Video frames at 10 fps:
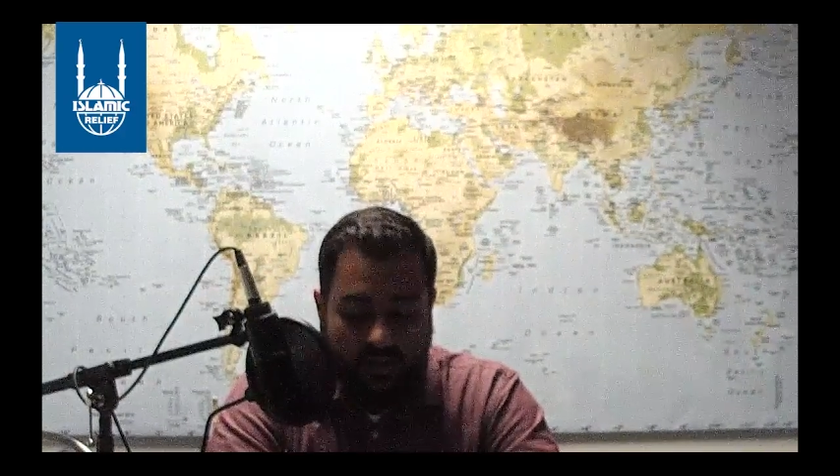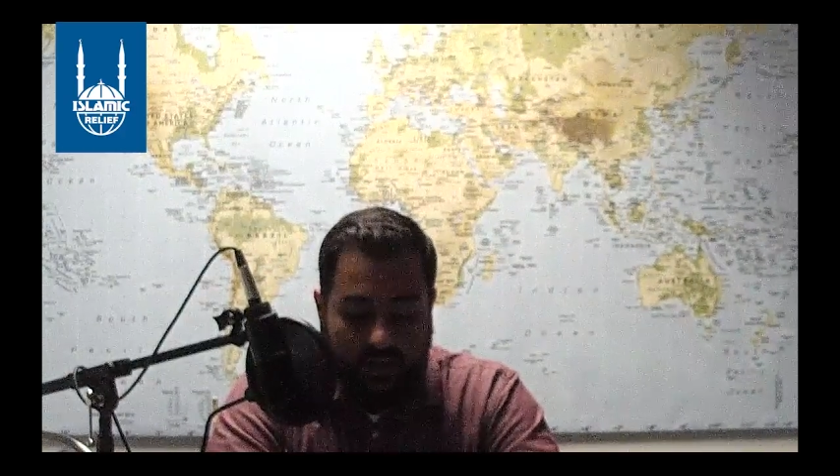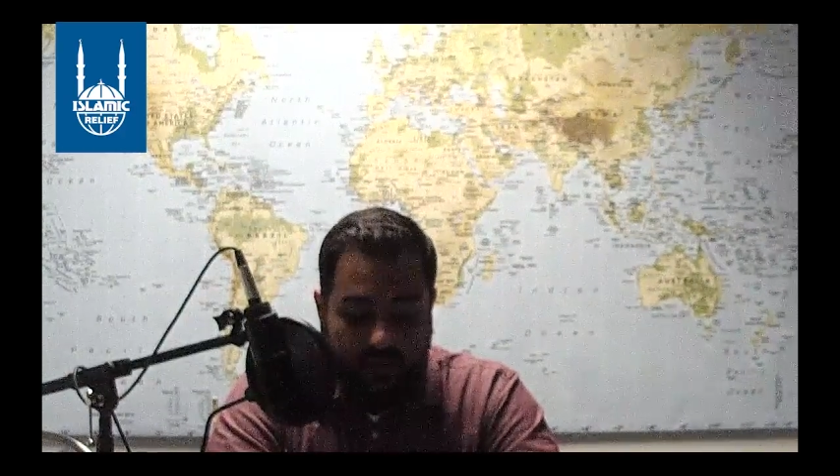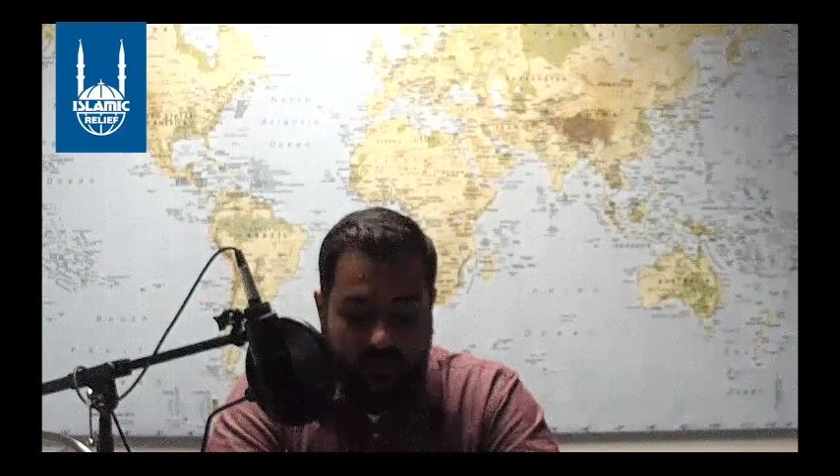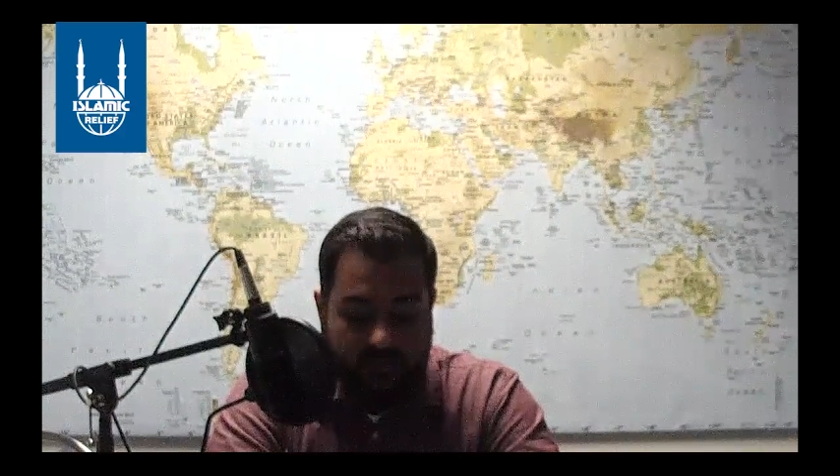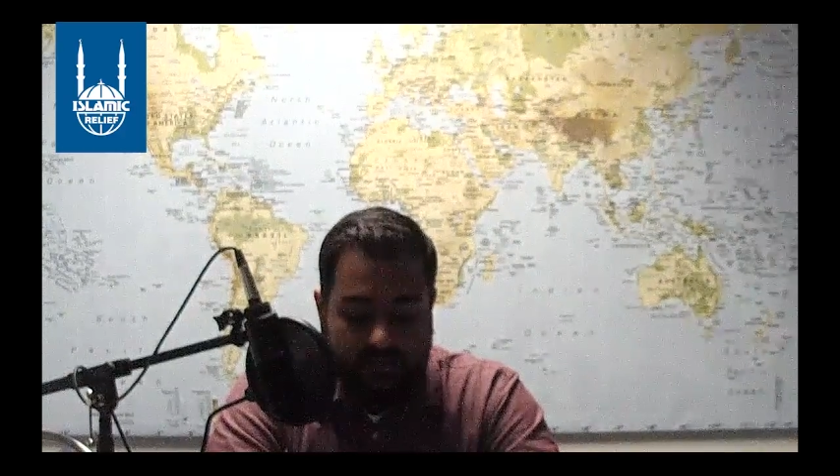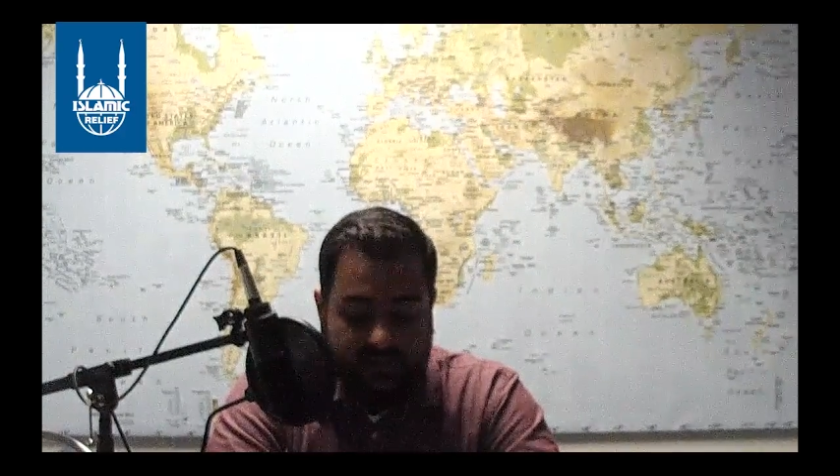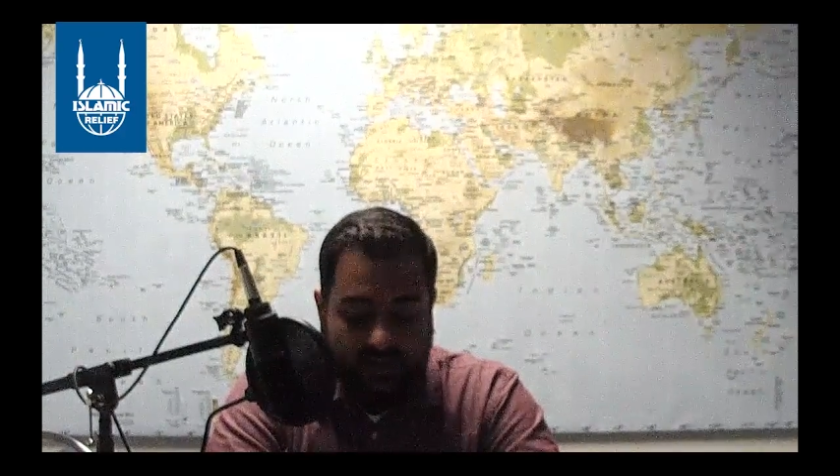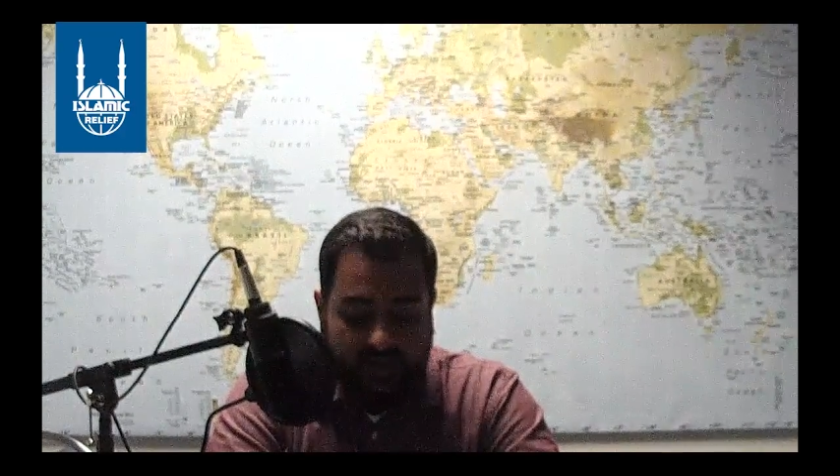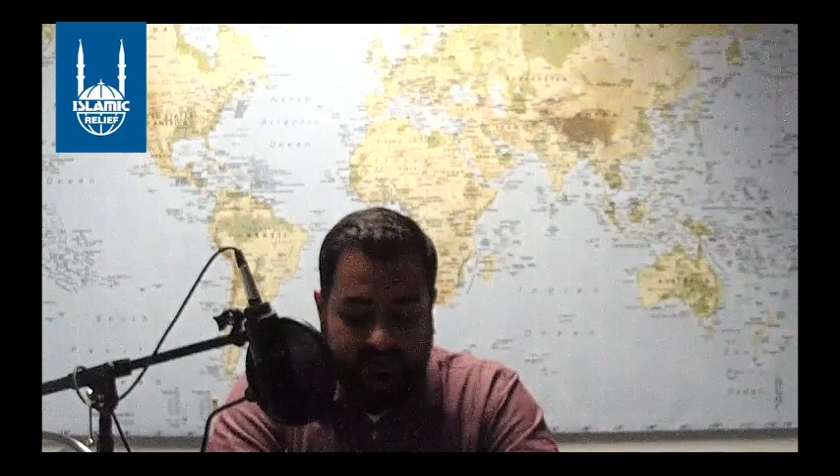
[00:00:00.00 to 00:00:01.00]
Um,
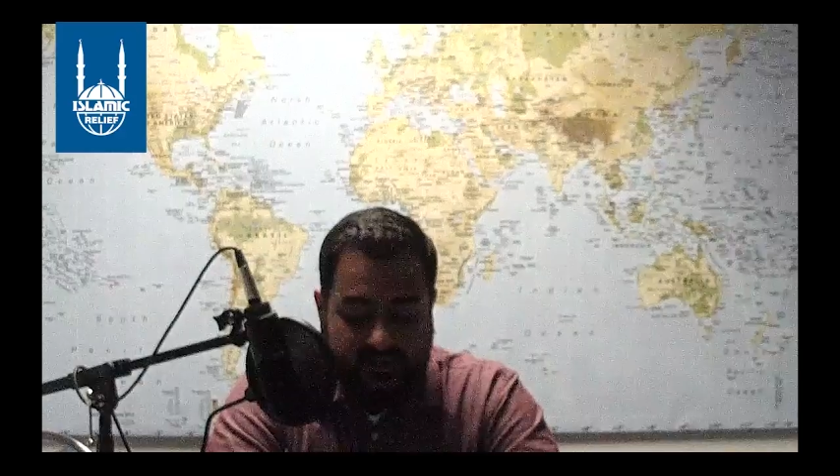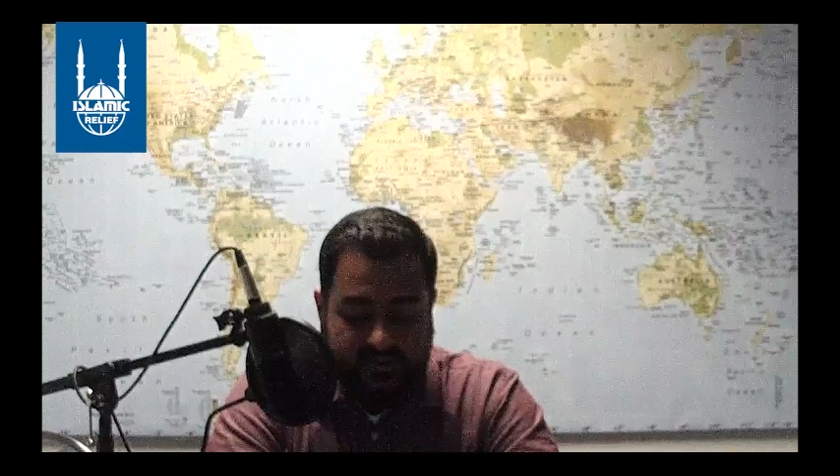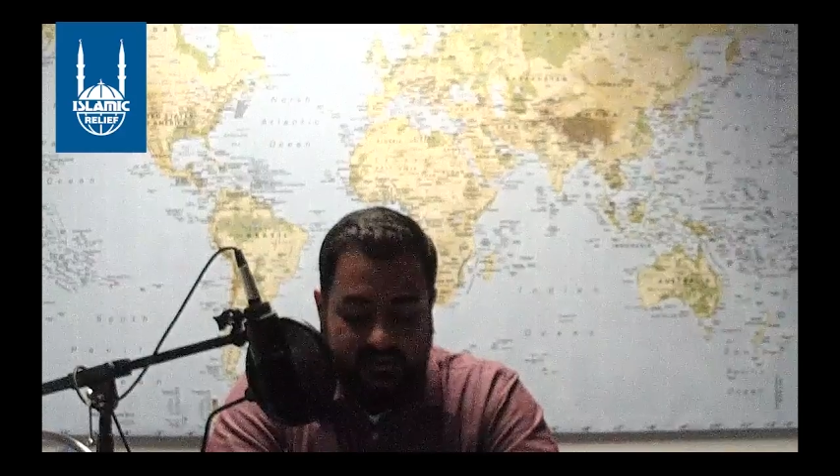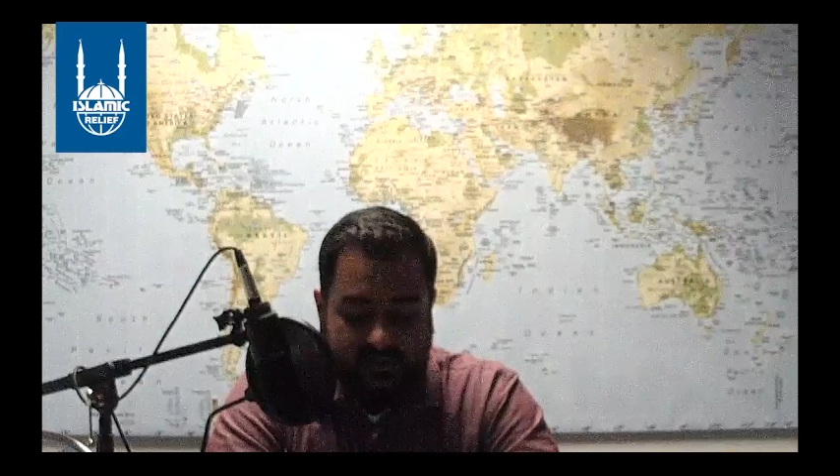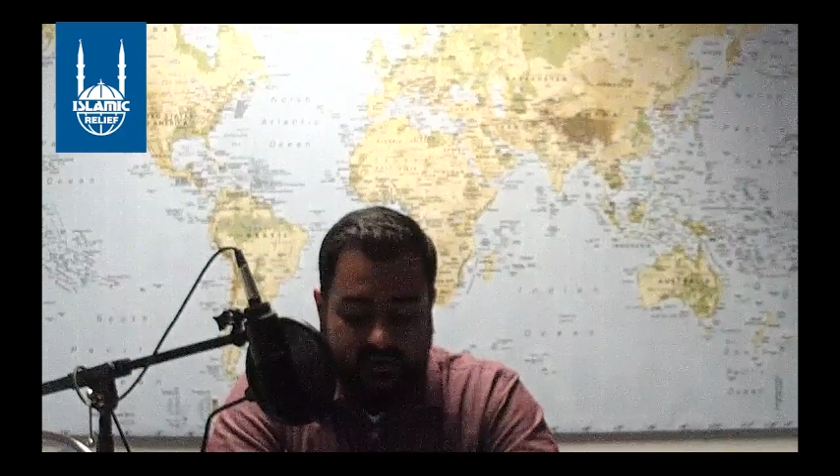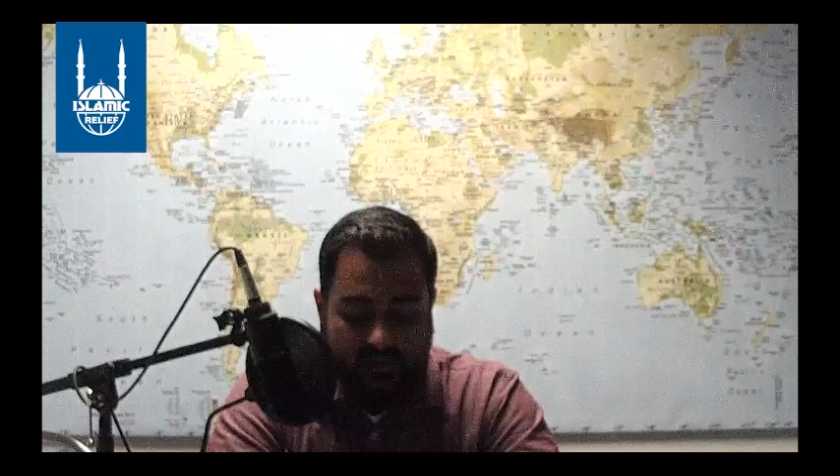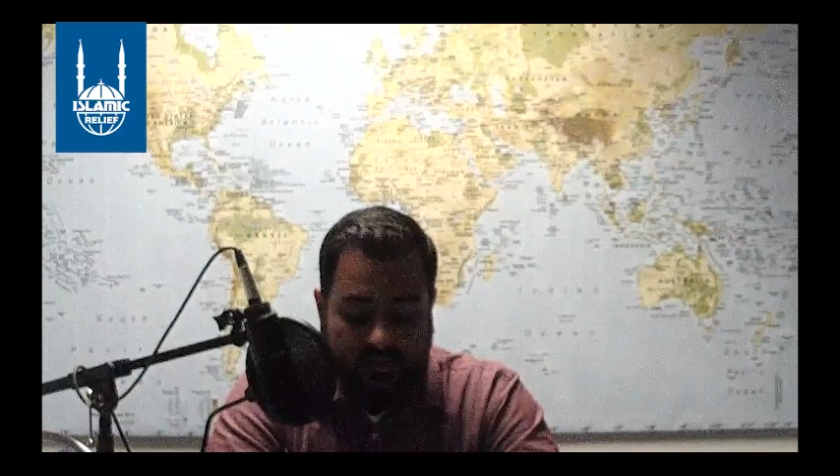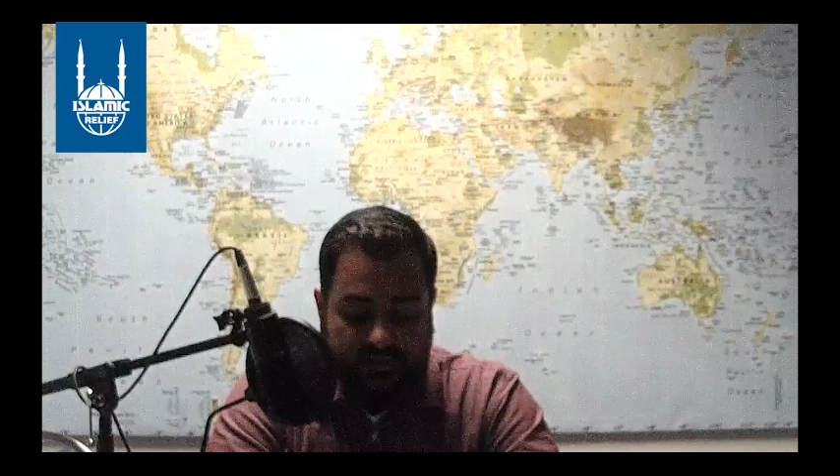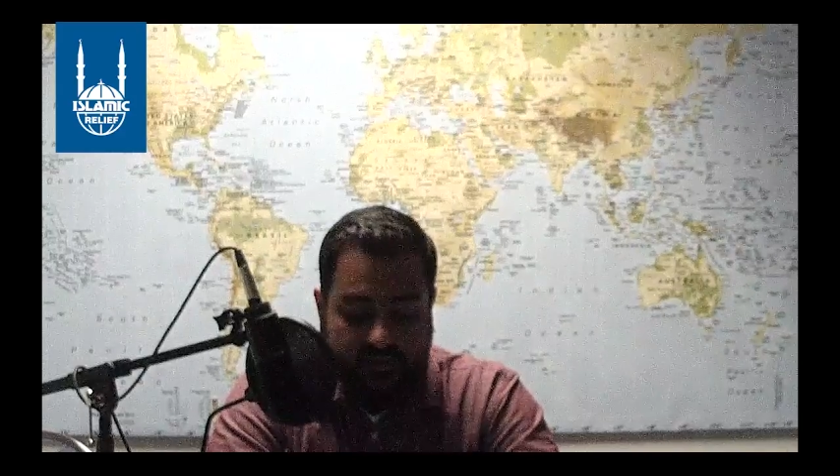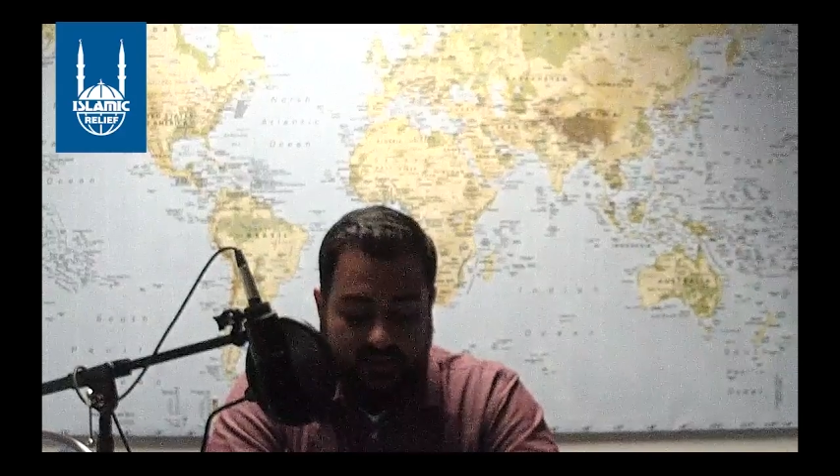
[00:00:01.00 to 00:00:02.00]
so as this
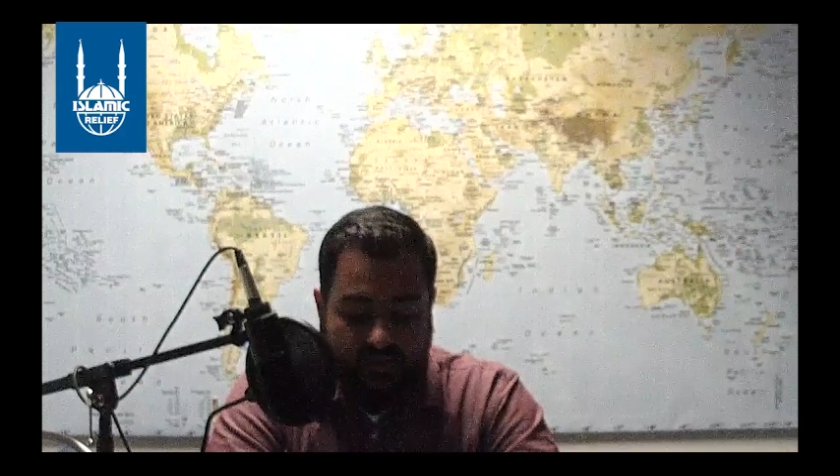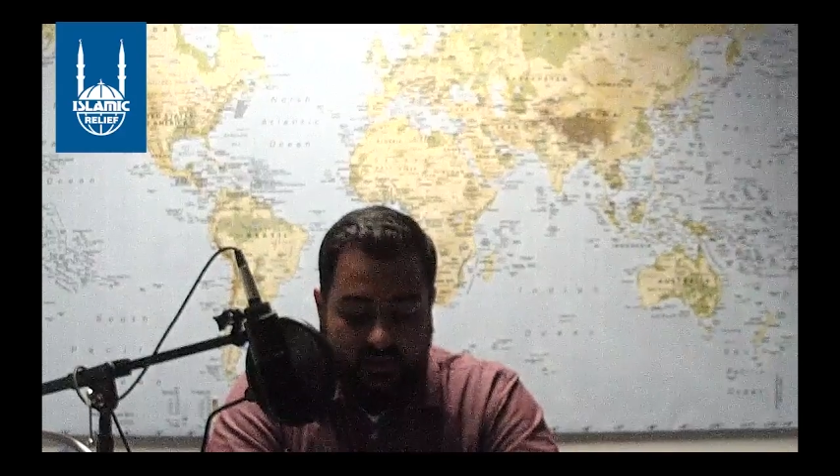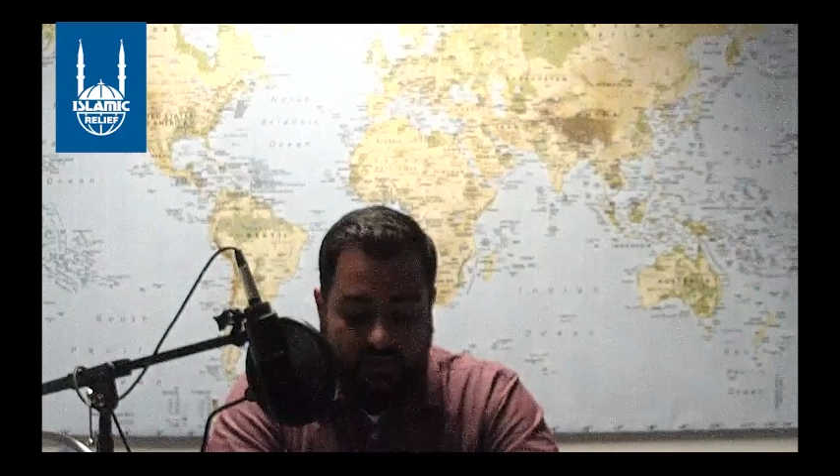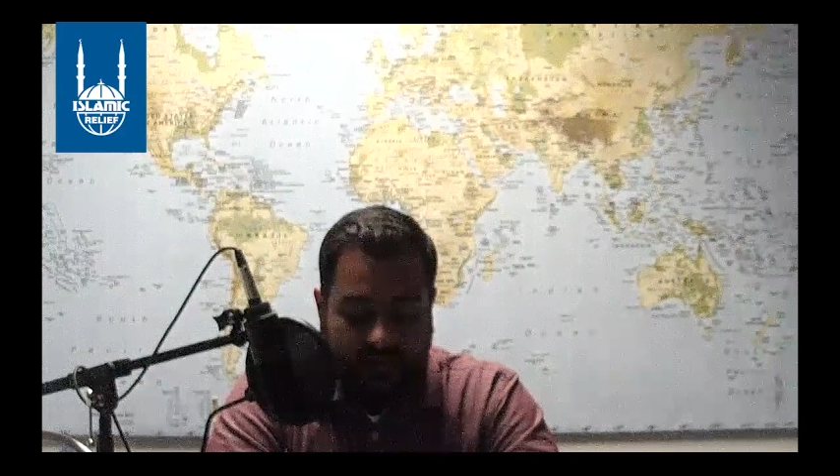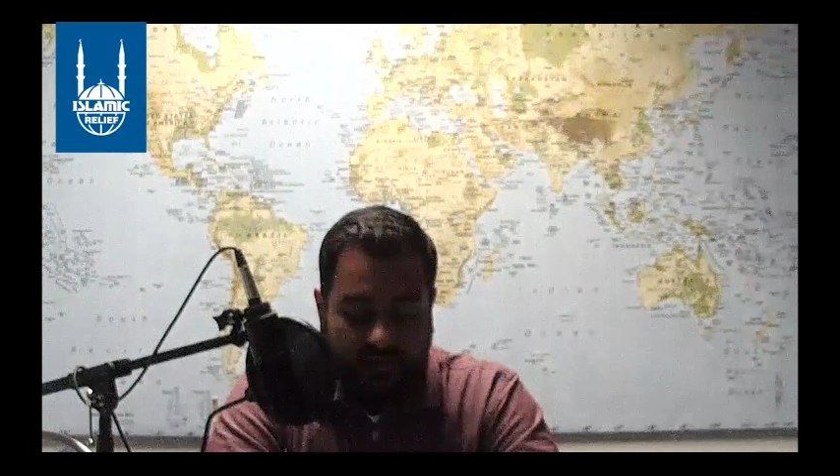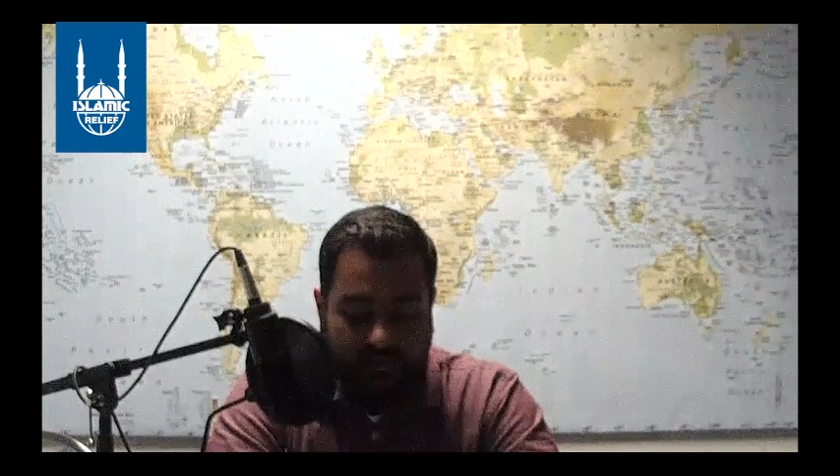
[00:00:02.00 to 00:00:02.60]
continues, uh,